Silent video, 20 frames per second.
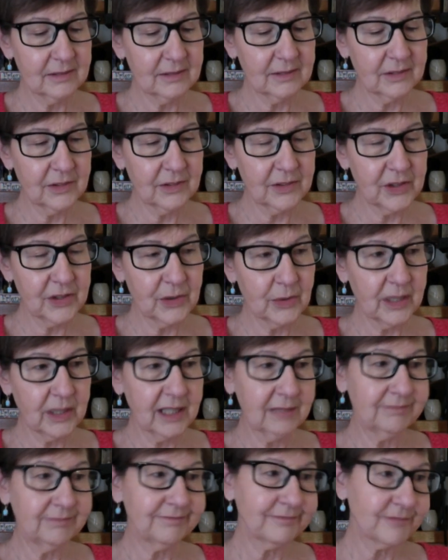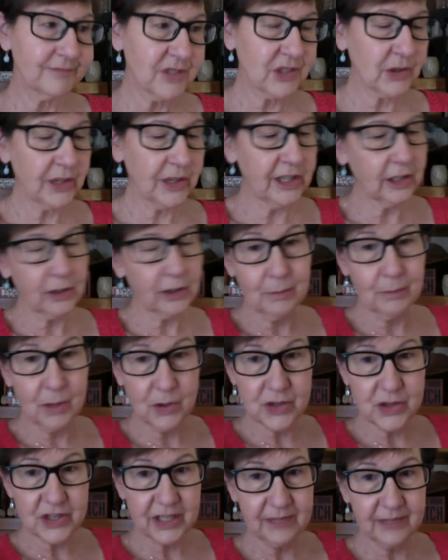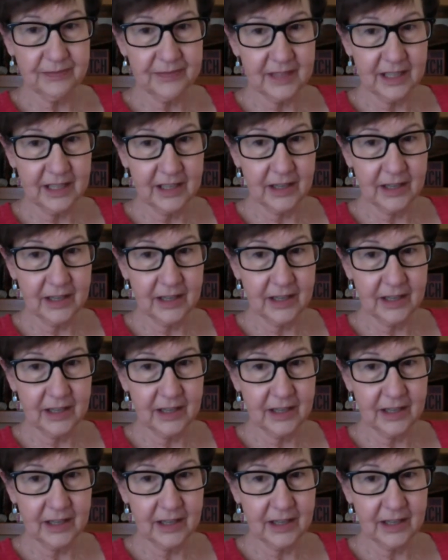do a circular motion,